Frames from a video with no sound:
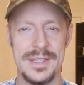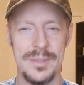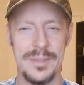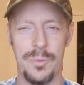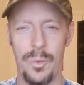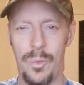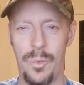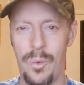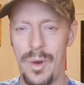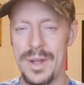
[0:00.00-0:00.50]
and
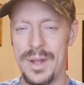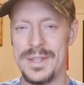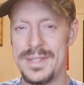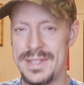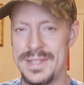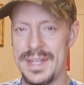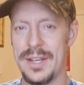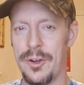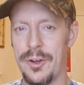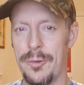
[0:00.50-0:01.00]
one
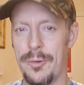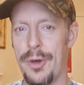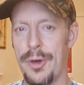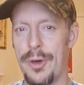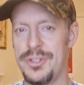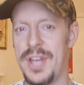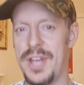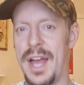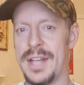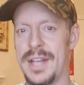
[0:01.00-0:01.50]
single Bo
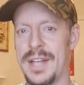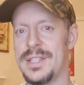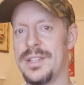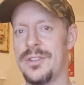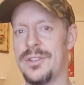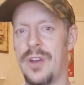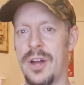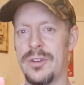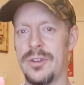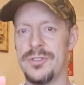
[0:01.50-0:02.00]
Jackson
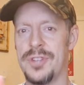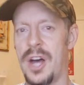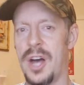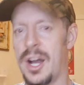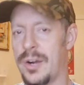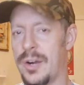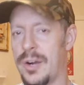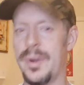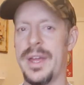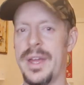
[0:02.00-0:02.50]
Donruss
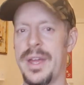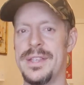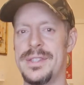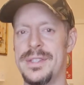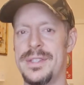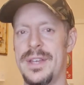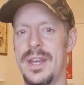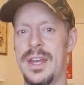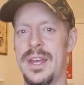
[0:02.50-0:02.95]
aqueous